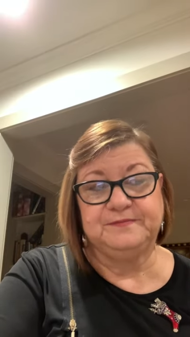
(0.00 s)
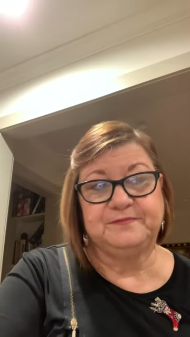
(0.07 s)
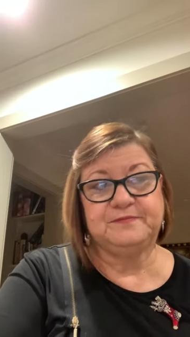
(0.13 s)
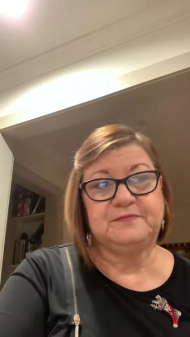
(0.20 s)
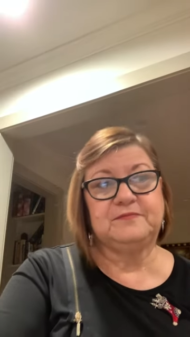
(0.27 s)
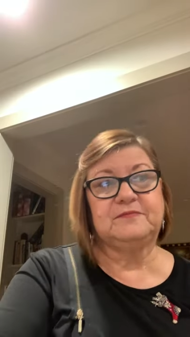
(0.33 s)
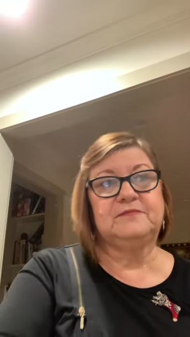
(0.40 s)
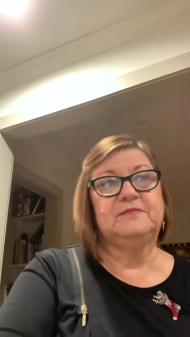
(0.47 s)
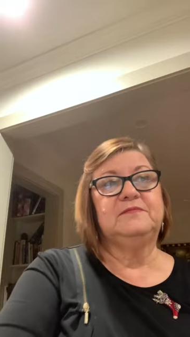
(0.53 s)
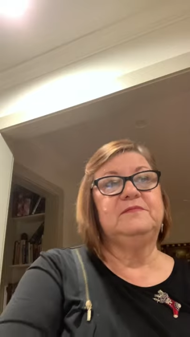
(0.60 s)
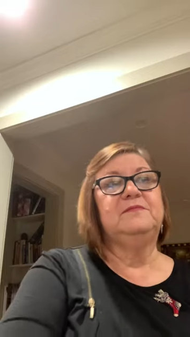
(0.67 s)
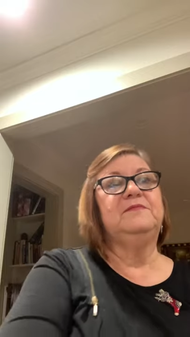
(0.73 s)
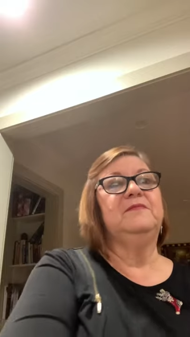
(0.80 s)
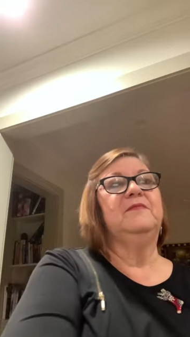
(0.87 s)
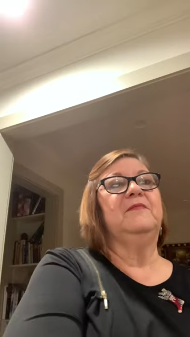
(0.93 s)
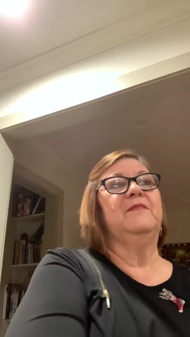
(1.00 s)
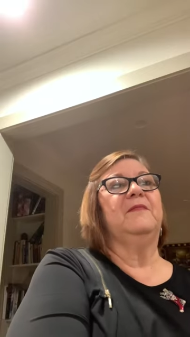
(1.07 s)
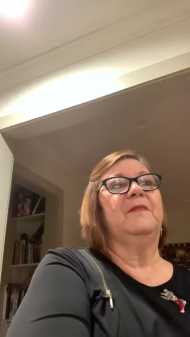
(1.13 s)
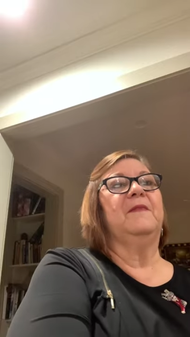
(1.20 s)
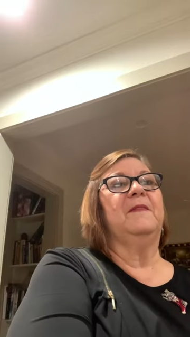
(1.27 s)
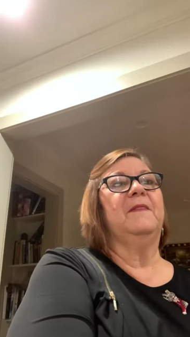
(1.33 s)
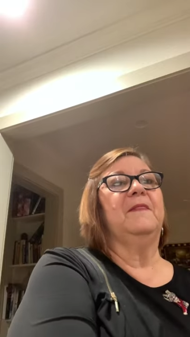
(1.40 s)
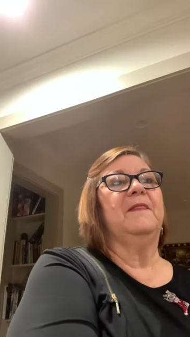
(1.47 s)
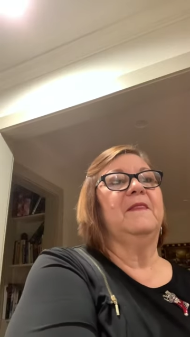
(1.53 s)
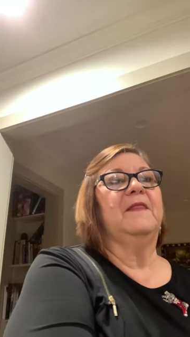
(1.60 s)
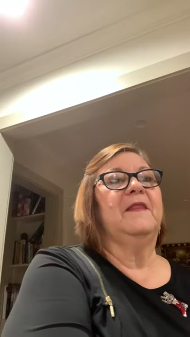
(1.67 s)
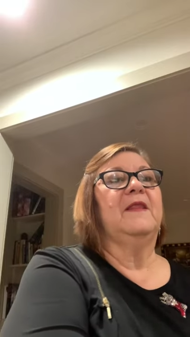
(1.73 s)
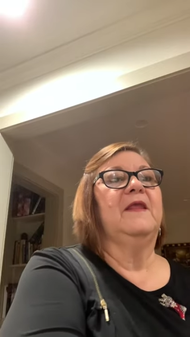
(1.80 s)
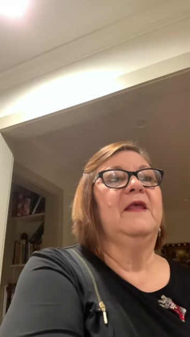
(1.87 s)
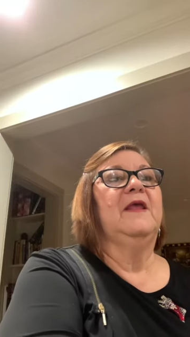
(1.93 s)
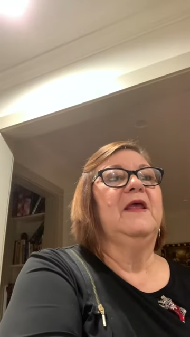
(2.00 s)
Nothing is said.